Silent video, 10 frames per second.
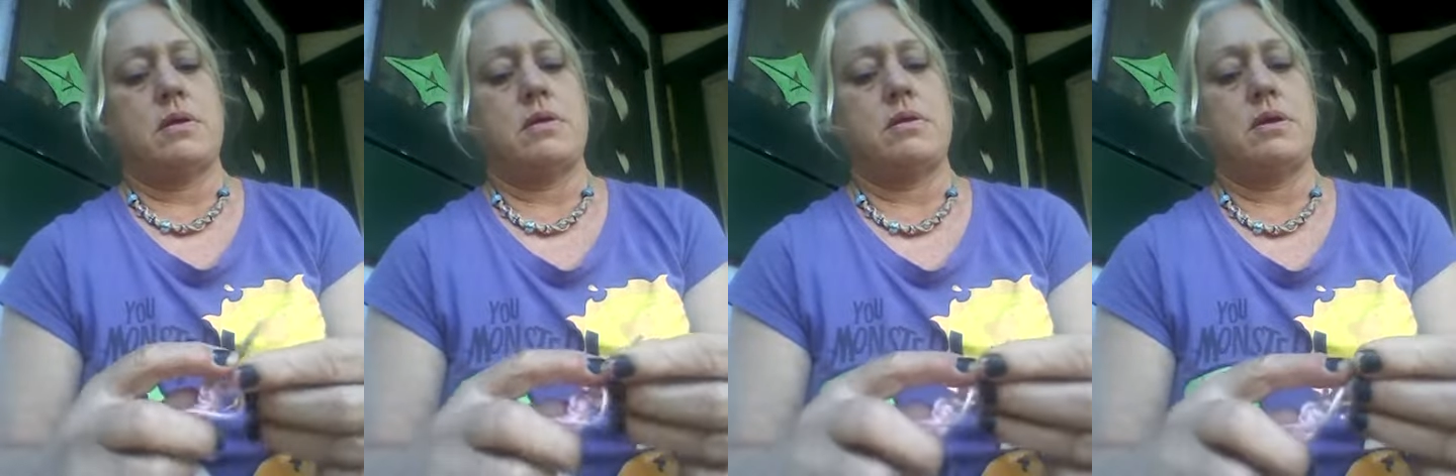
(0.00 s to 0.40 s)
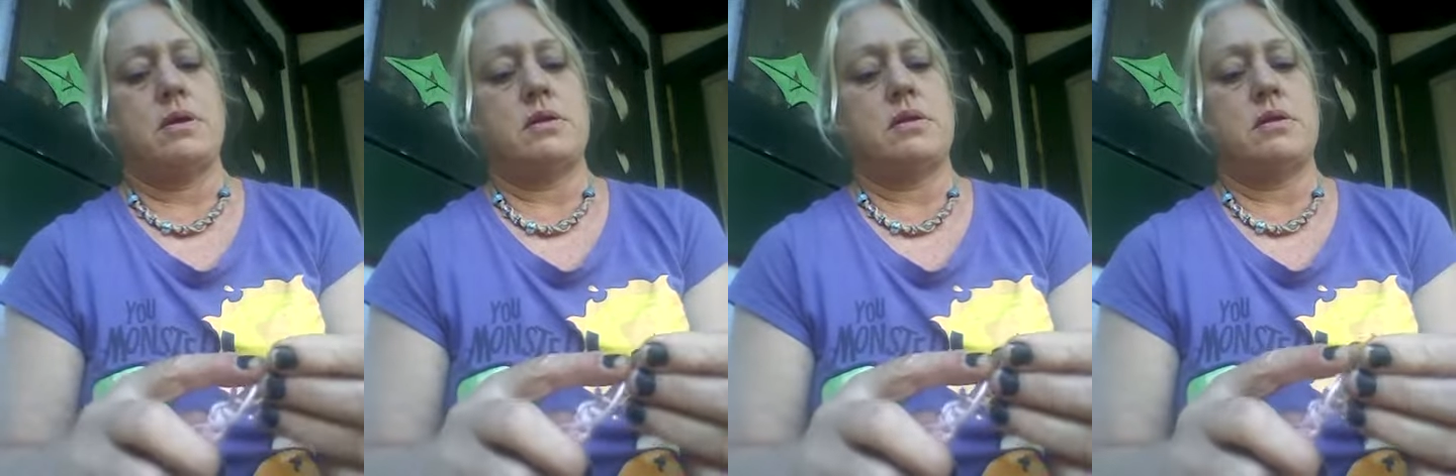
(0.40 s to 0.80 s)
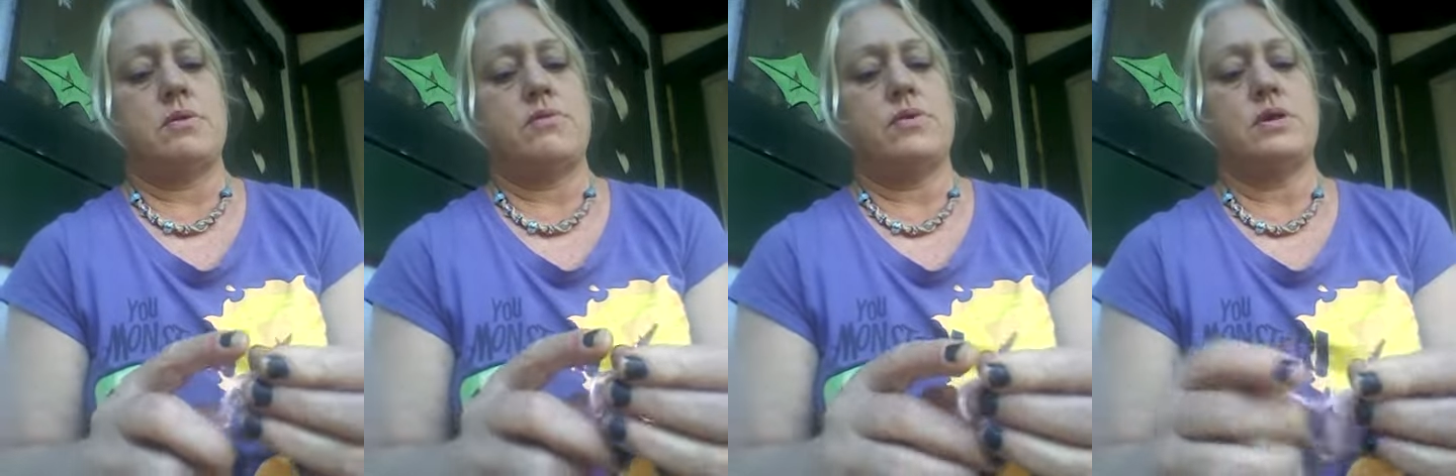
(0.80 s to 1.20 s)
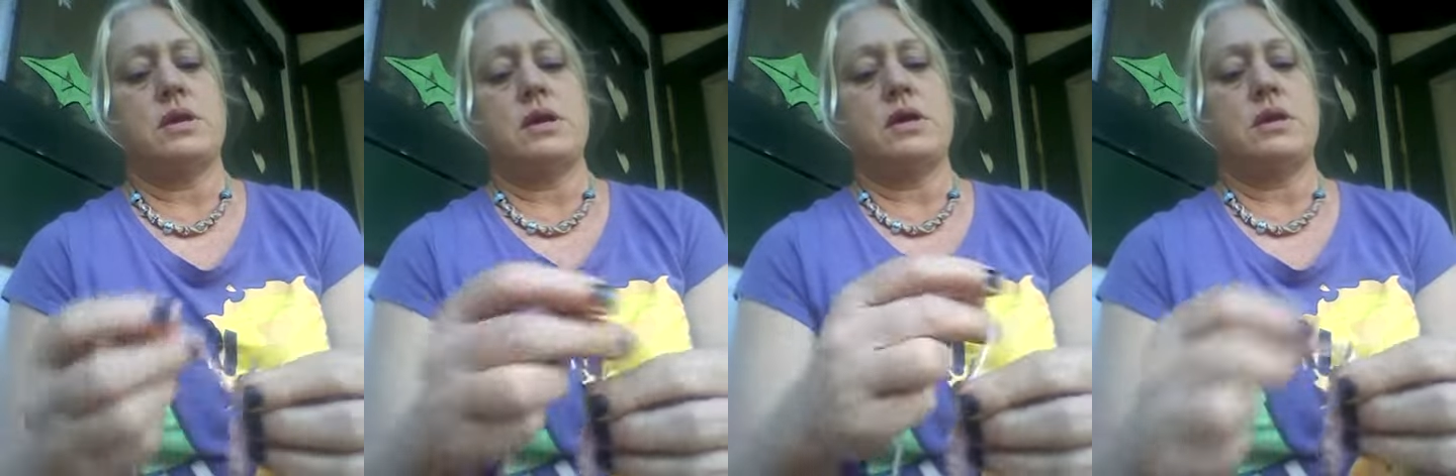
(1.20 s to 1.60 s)
And then
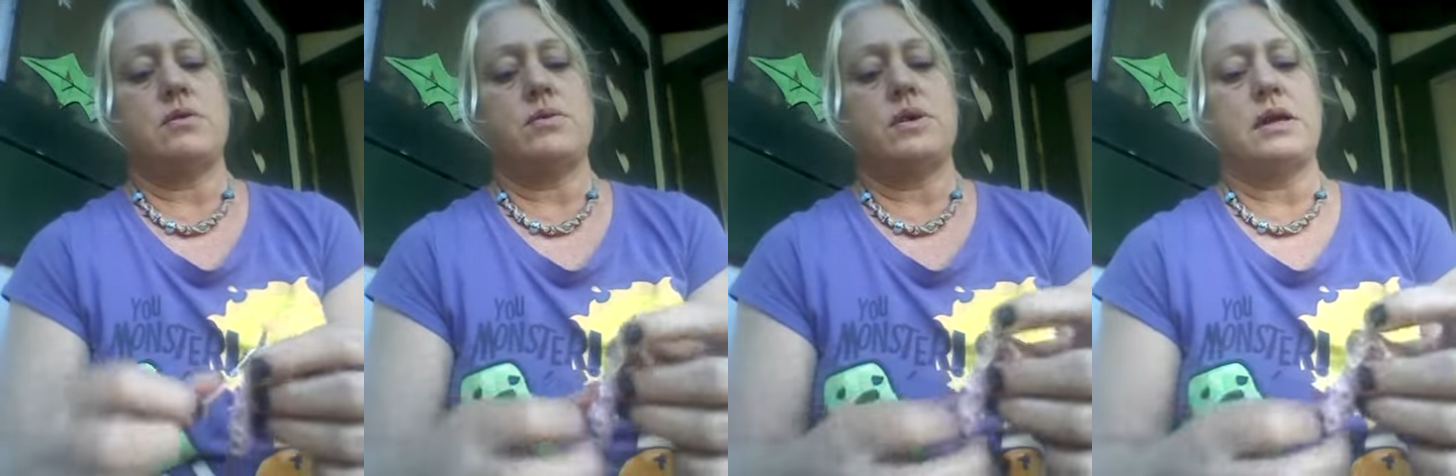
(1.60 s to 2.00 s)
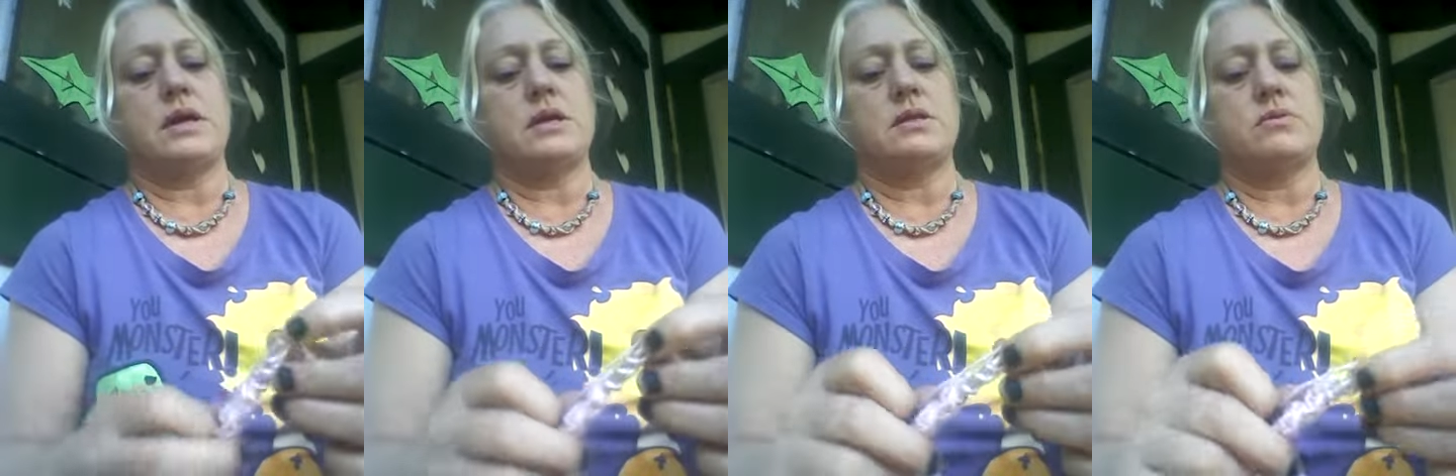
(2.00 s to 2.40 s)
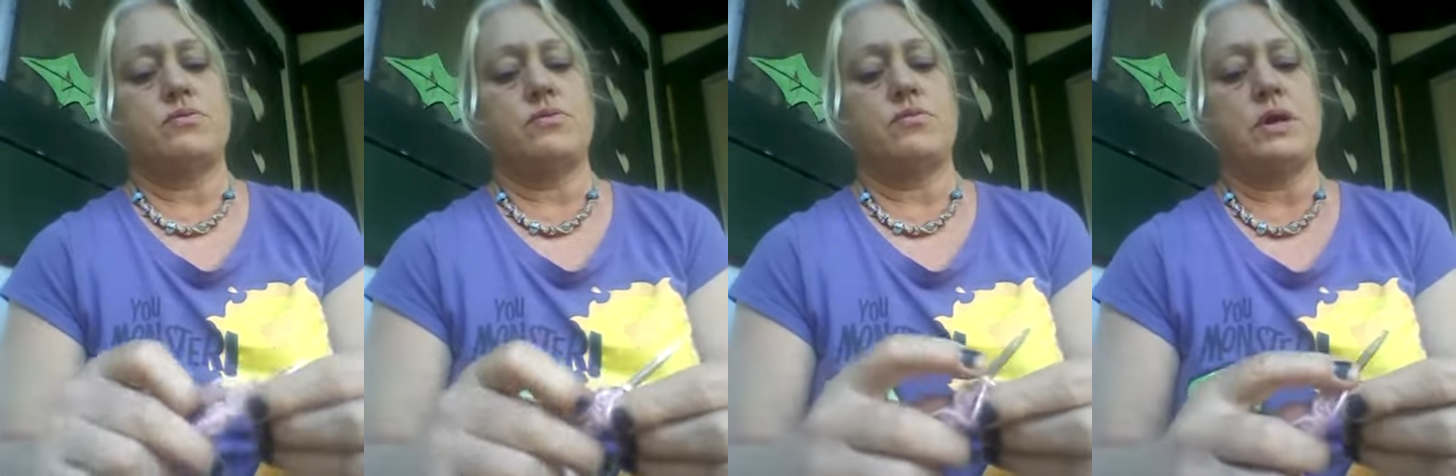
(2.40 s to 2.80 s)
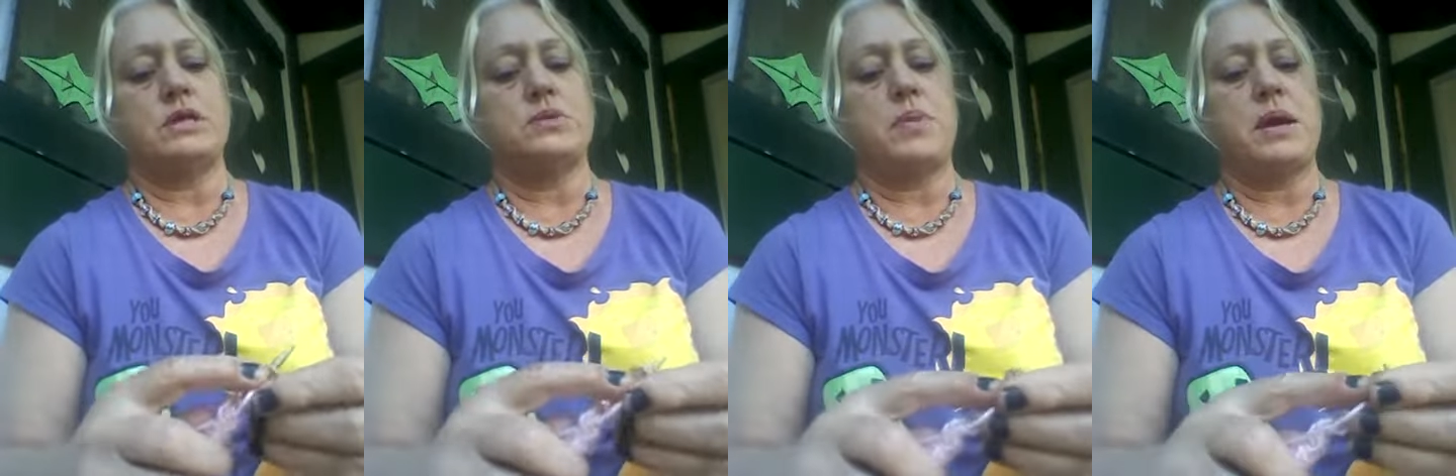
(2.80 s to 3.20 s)
when I get the
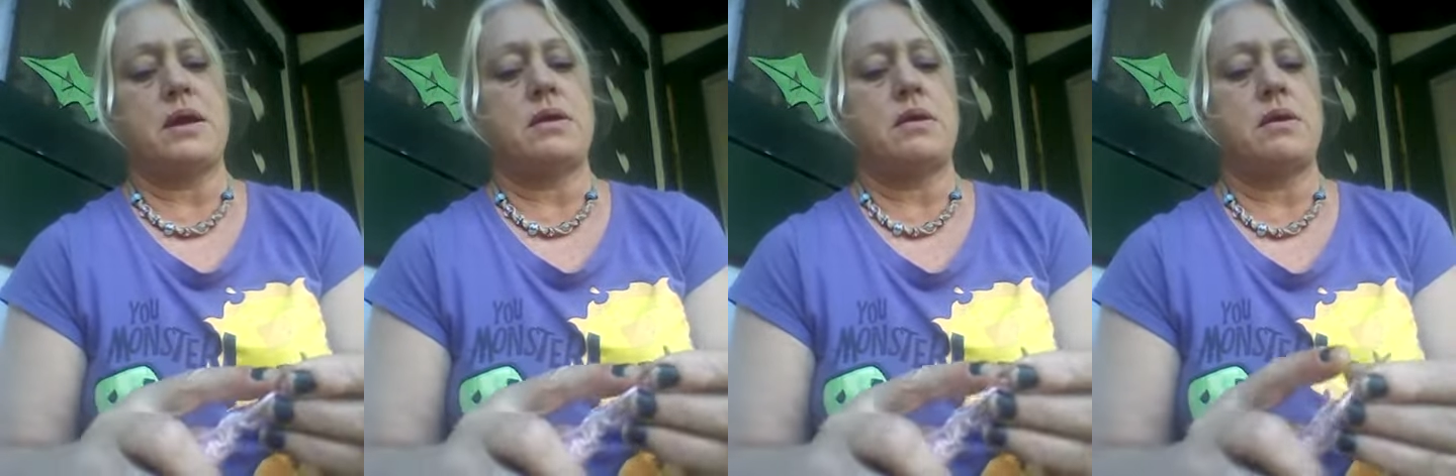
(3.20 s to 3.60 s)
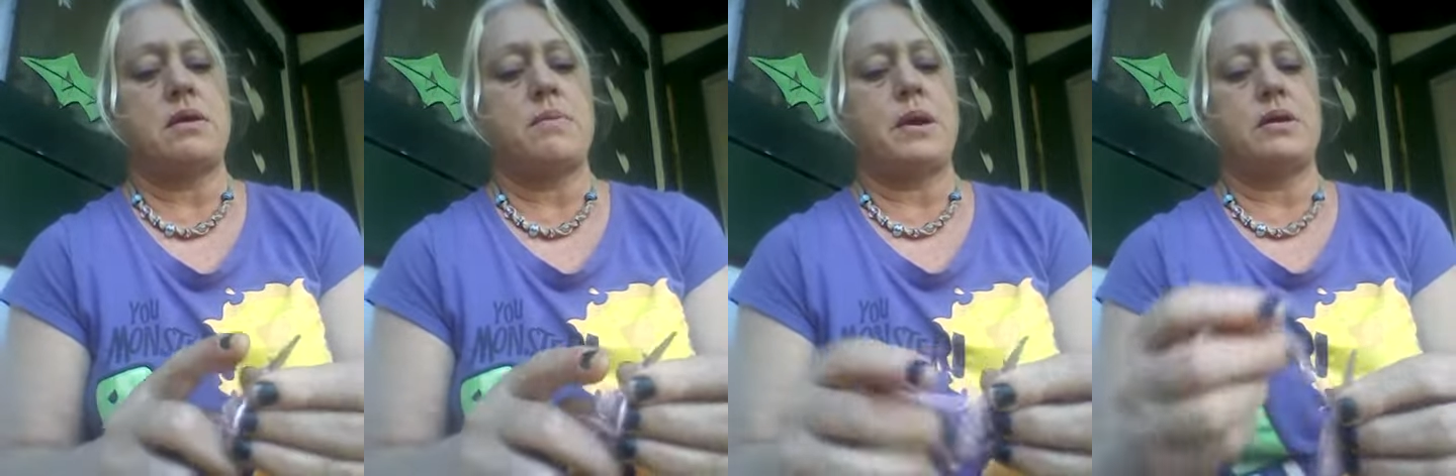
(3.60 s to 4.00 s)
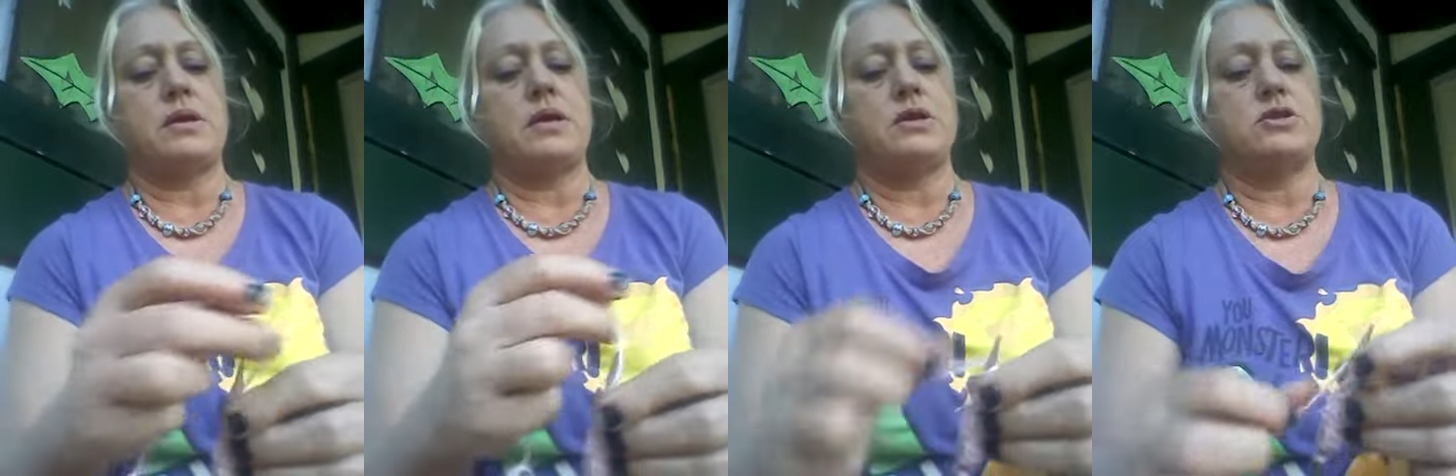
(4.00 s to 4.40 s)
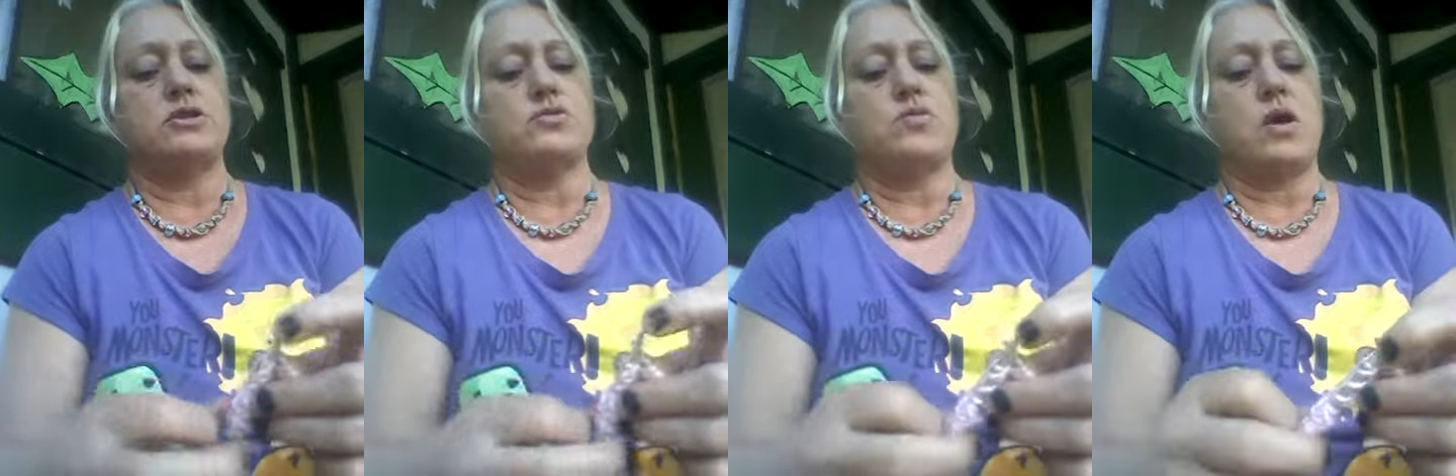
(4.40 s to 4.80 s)
waistband about 1
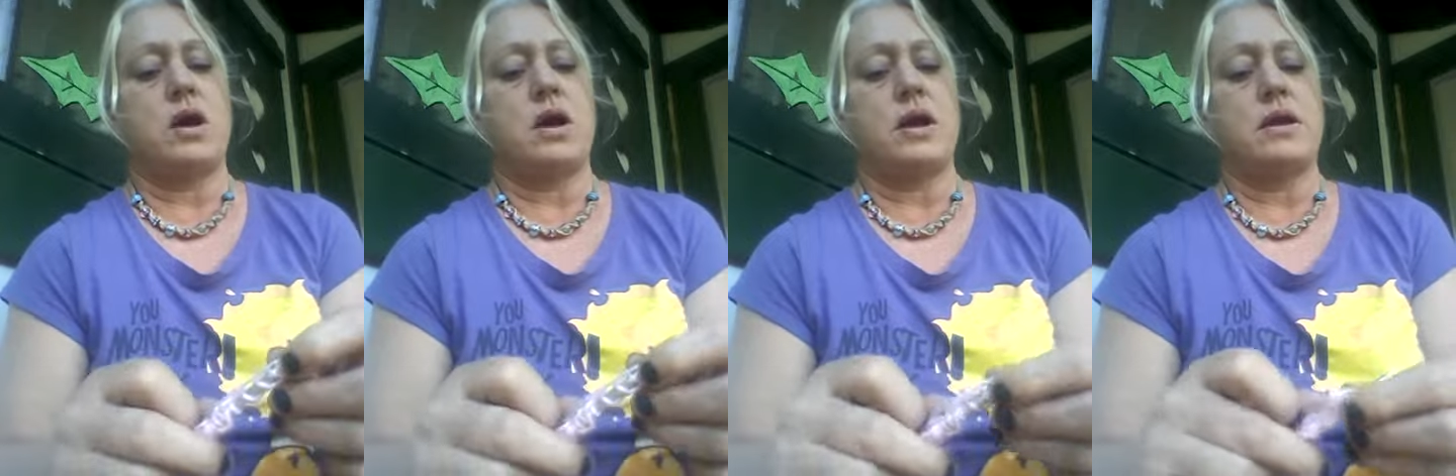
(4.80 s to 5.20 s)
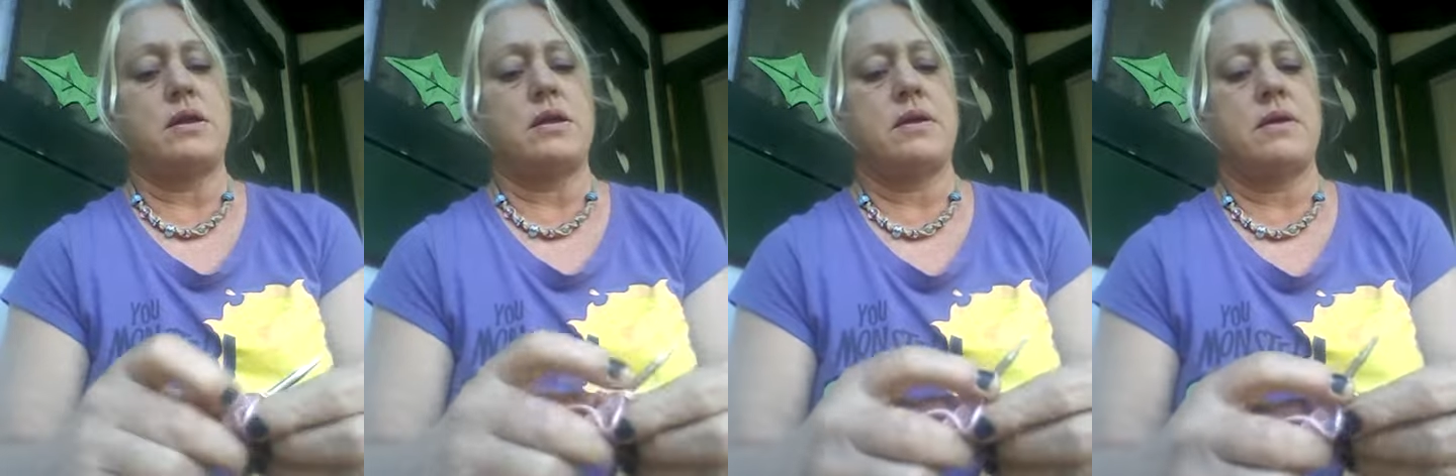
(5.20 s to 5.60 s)
inch wide